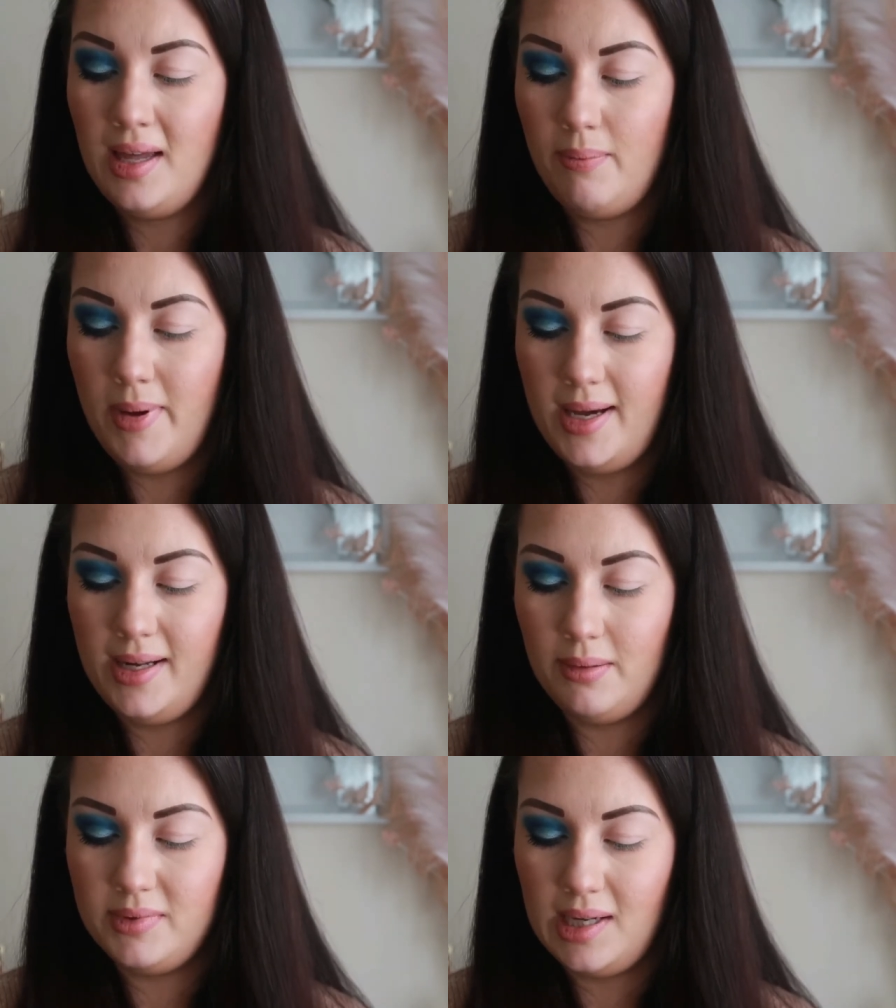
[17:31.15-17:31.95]
It barely
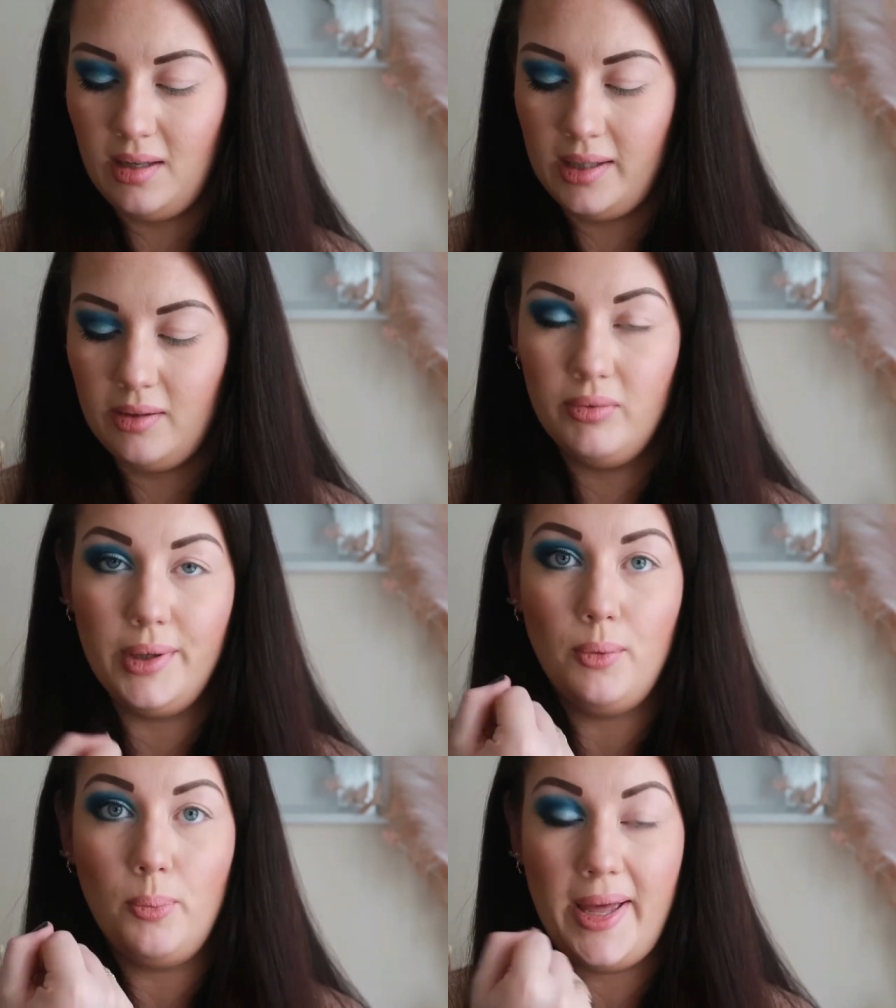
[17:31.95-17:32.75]
comes out like a
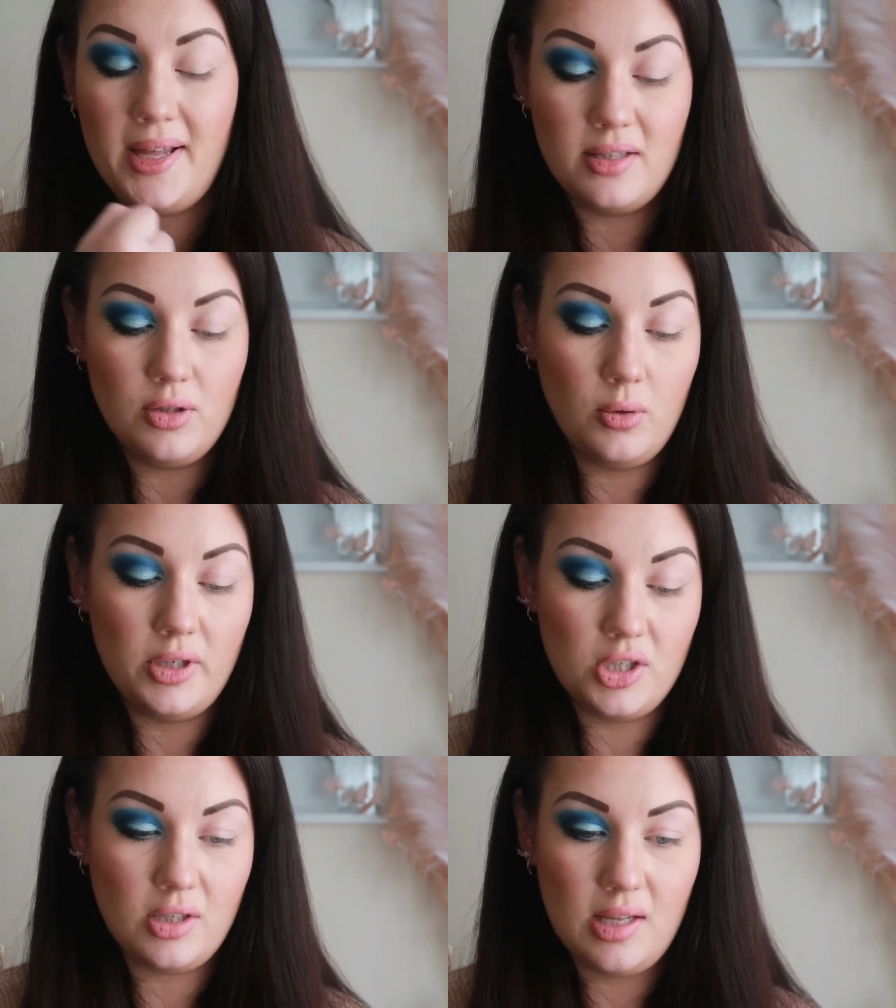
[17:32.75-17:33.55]
real base at all. It
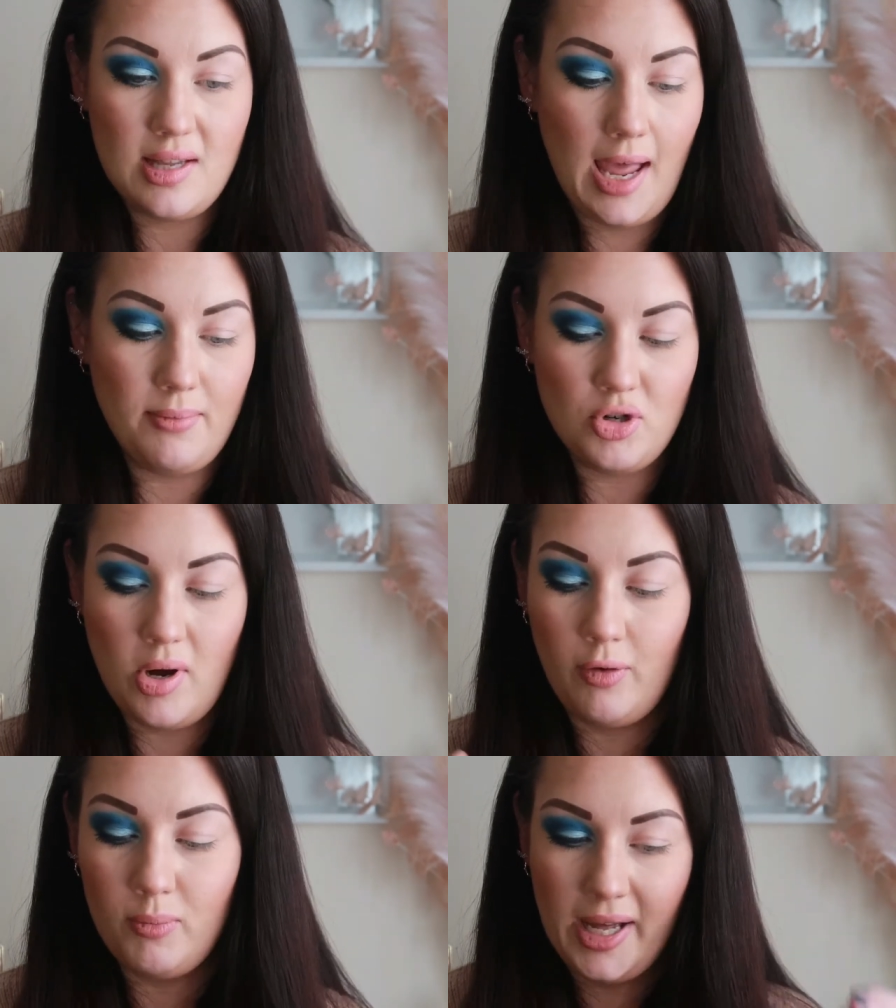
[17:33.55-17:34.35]
just came
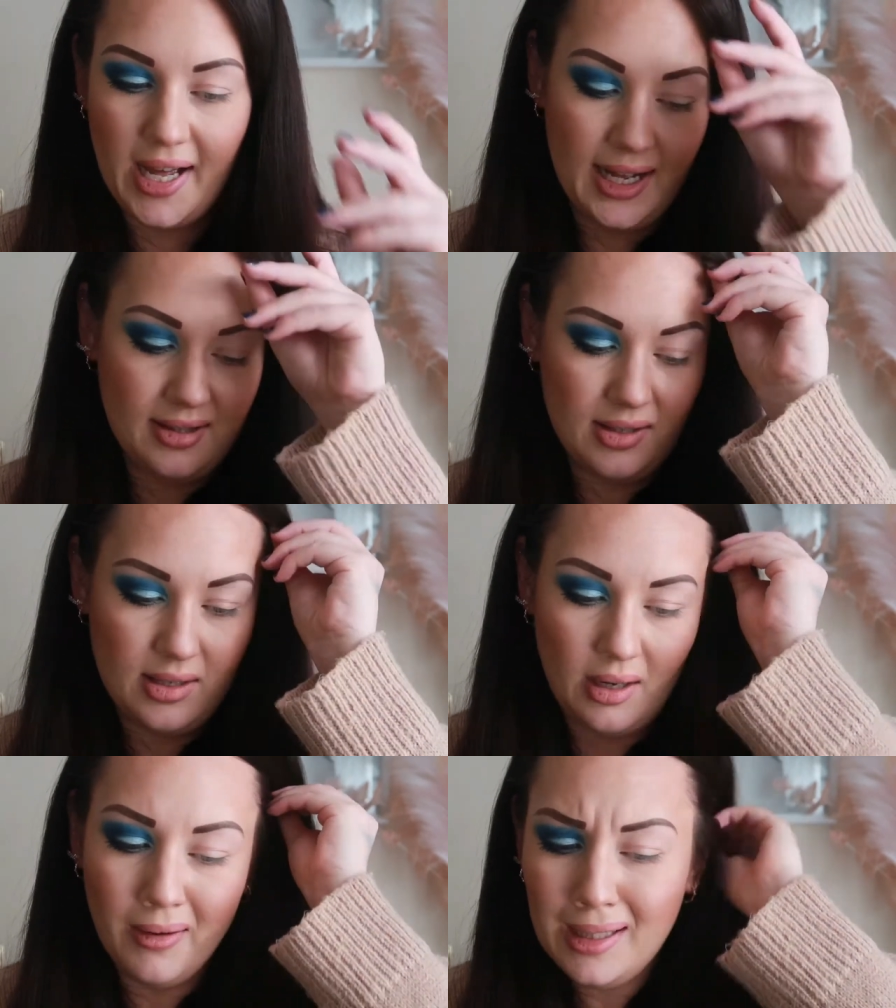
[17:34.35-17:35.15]
straight off my hand.
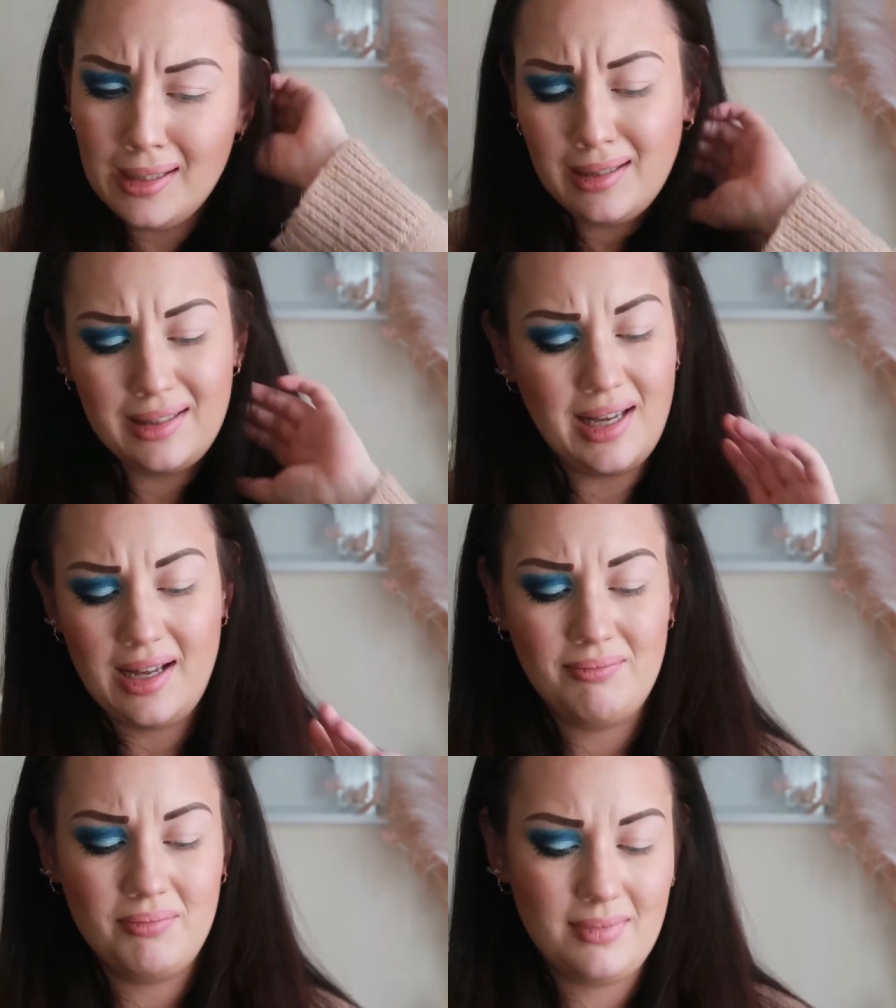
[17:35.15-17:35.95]
So yeah,
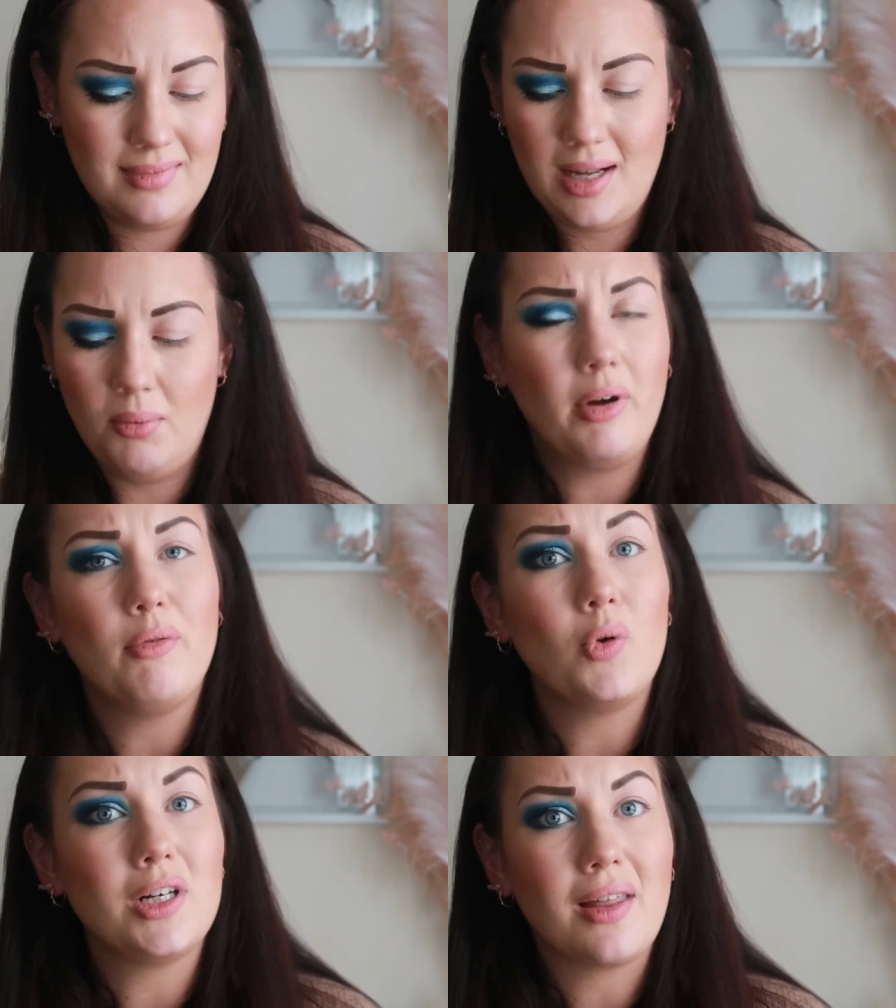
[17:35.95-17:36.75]
I would
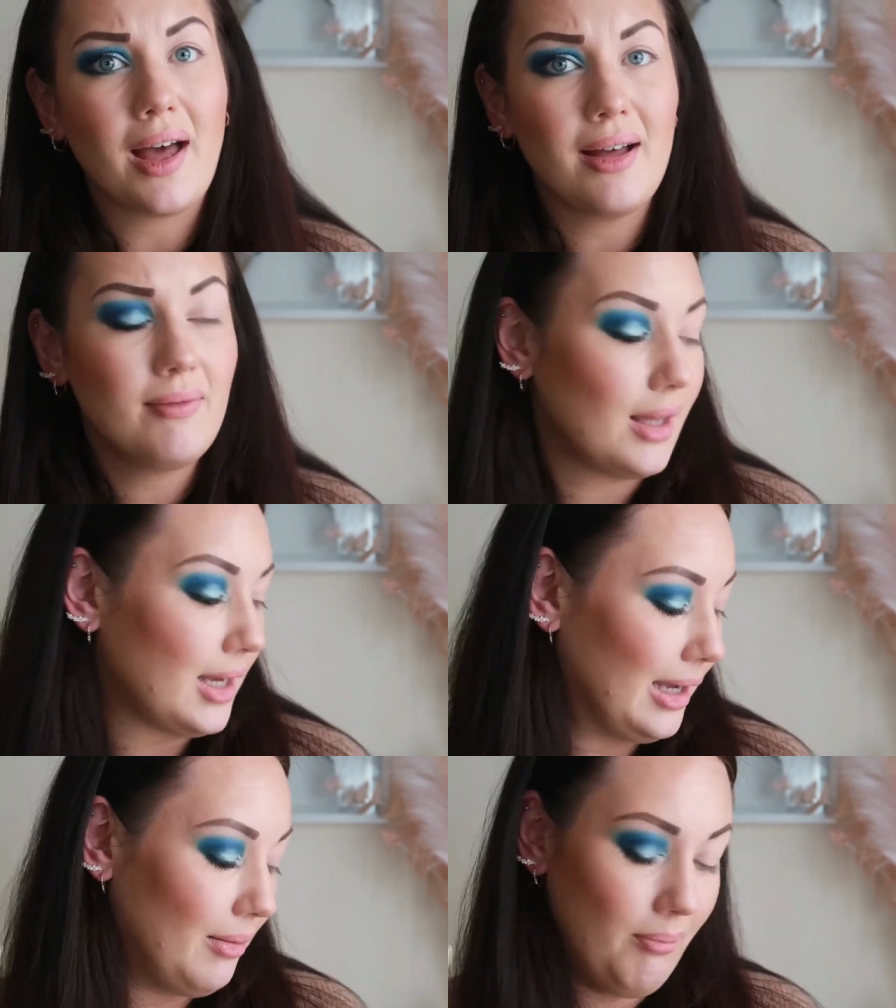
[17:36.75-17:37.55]
avoid that.
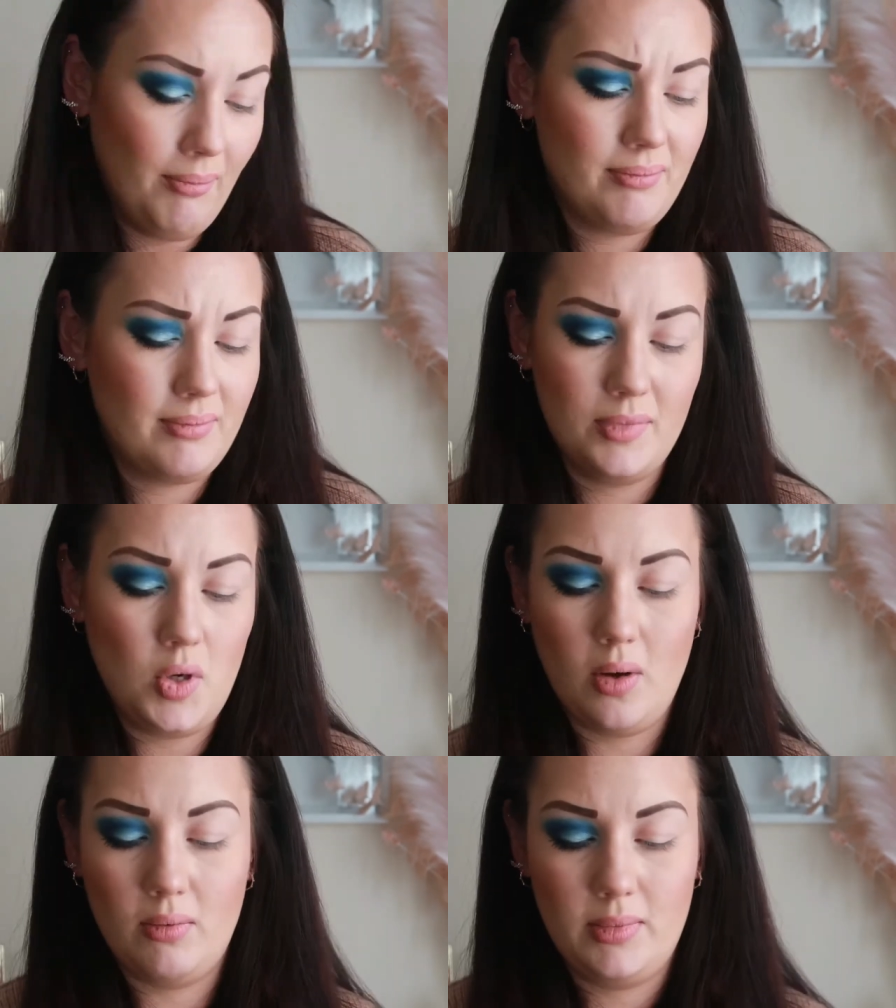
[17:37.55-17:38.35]

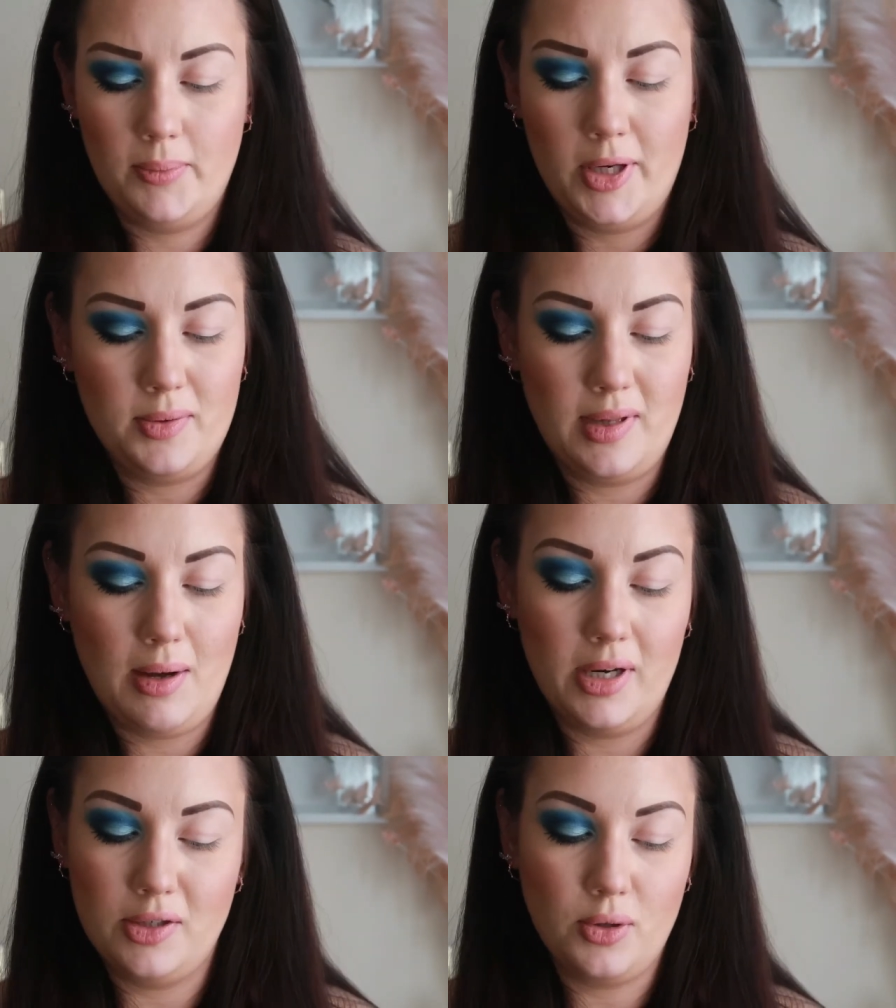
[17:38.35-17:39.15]
Not impressed with that
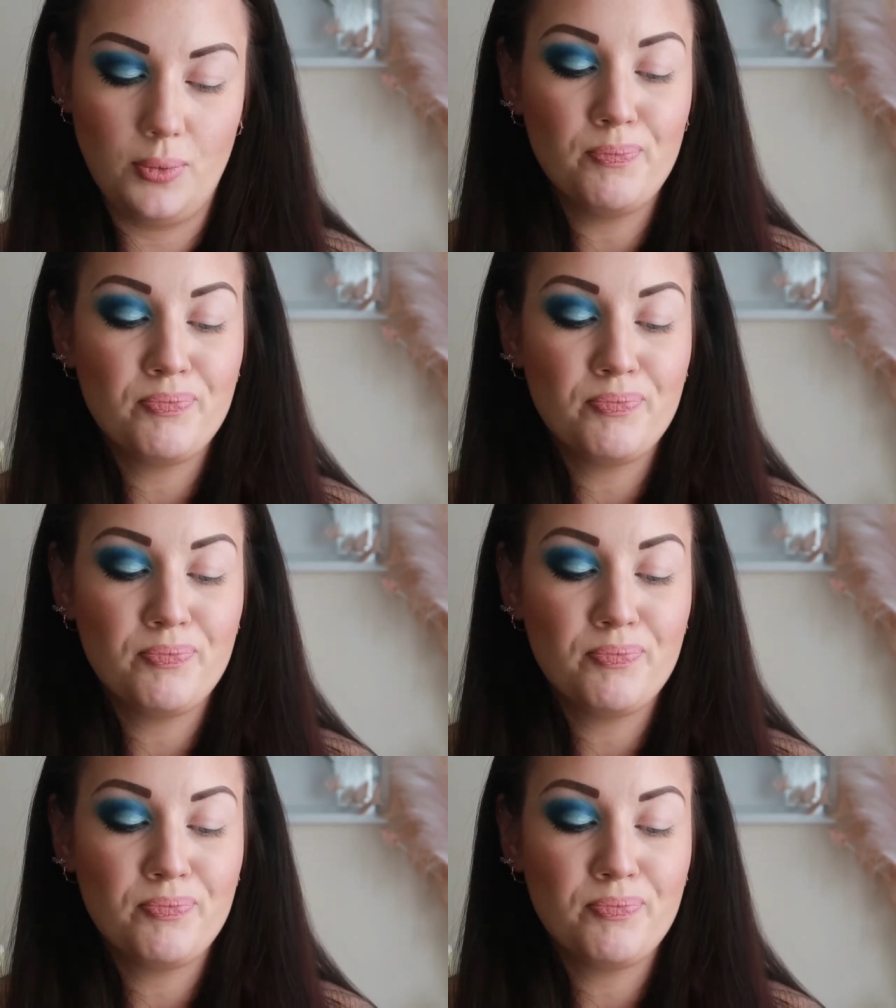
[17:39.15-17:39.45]
one at all.